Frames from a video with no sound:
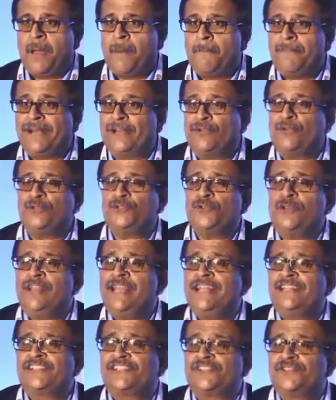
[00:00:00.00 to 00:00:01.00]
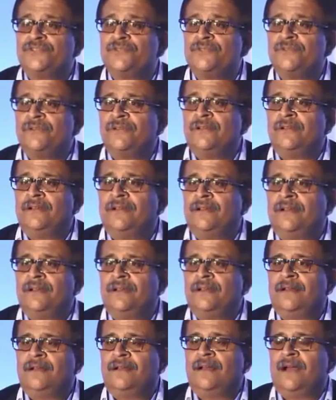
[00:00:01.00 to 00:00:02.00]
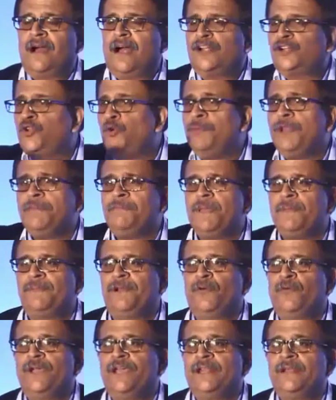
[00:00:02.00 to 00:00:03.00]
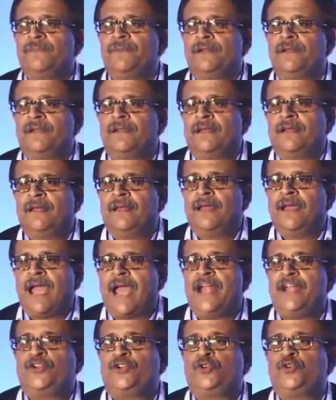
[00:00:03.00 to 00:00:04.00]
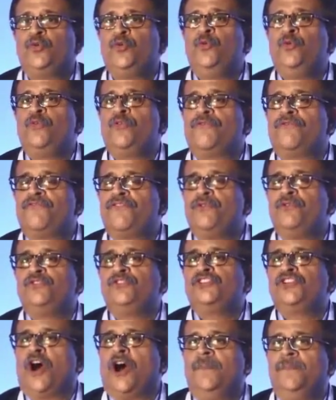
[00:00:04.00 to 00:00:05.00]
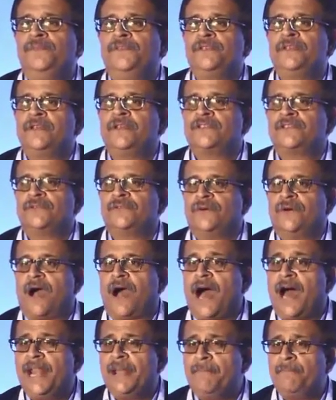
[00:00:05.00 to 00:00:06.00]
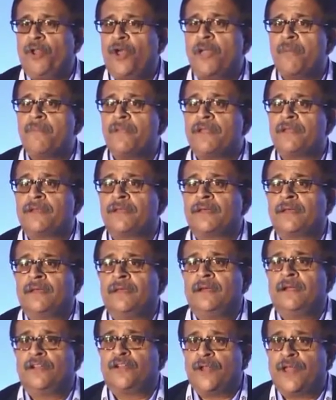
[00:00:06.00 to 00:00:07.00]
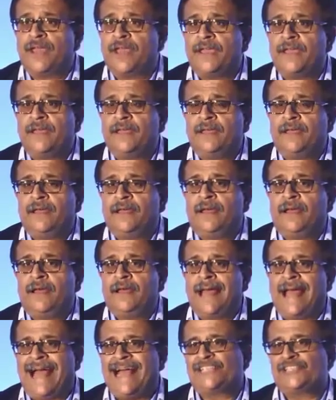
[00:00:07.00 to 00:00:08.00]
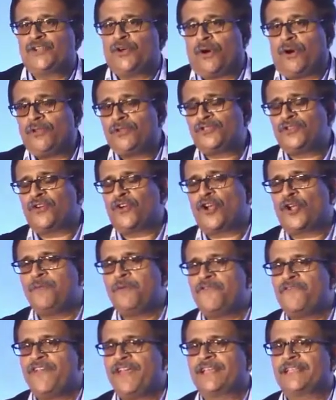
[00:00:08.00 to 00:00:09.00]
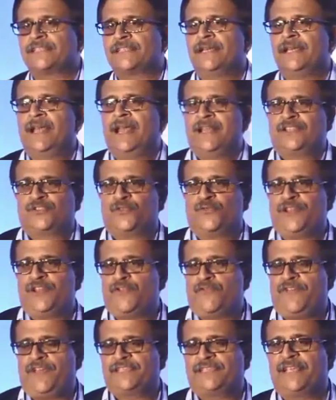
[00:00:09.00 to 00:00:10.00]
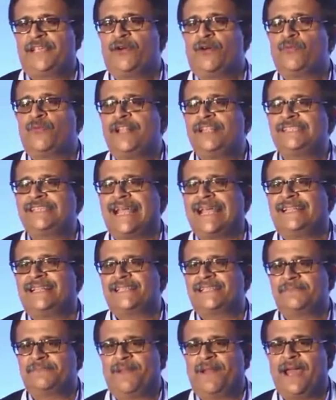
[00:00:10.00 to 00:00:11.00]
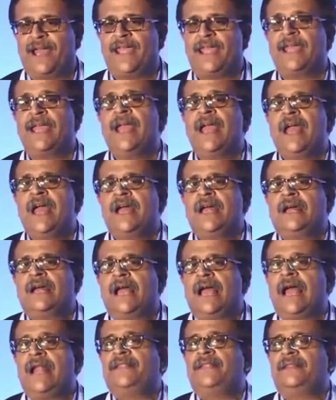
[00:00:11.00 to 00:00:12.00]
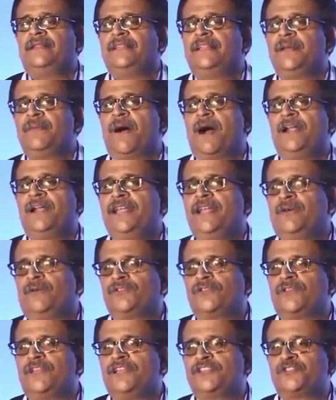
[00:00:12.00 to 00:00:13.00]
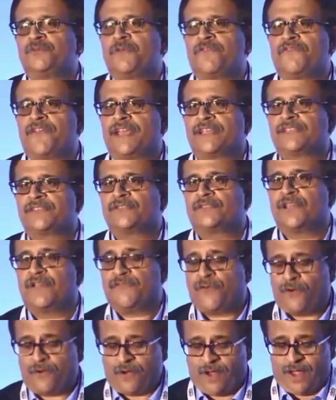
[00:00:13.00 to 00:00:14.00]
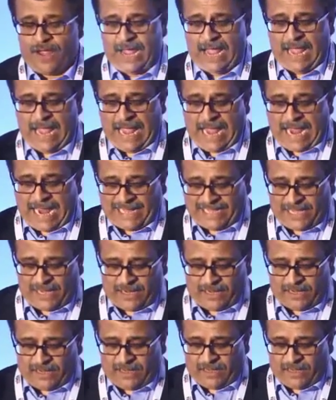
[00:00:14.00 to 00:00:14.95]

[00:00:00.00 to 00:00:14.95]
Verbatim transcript: But it also leads to too many people available and too few jobs. So unemployment today has to also got to be fixed. So when you're fixing on one side the supply and the demand also needs to be fixed. So therefore, I think